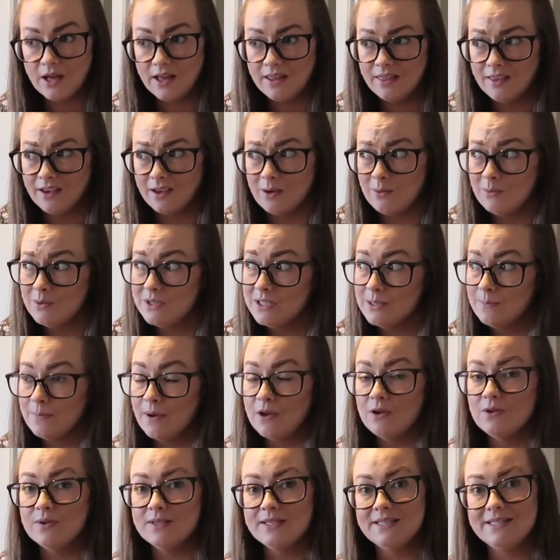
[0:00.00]
I think it was
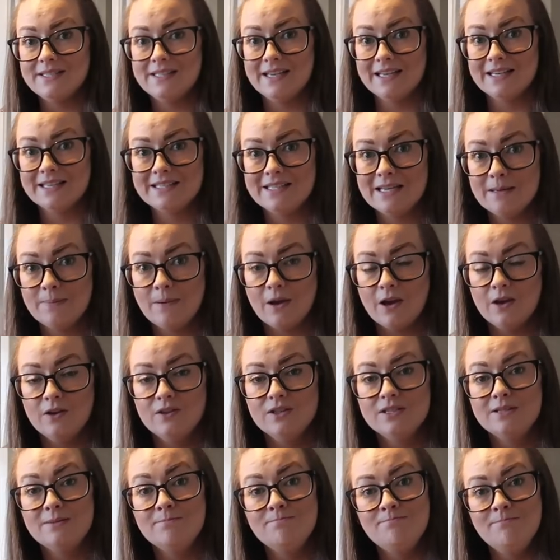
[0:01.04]
about
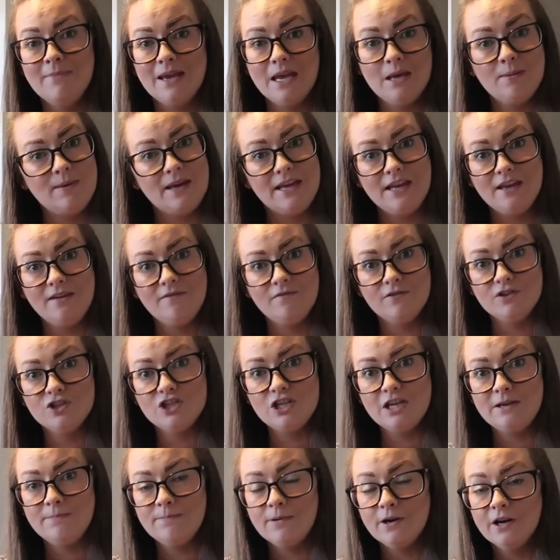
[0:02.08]
£60, maybe even
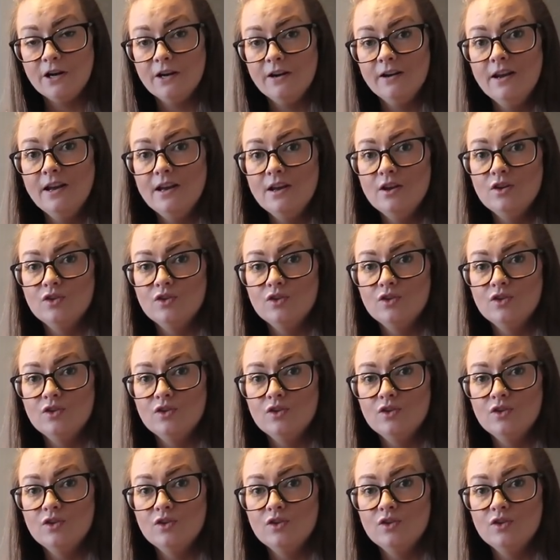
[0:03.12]
cheaper.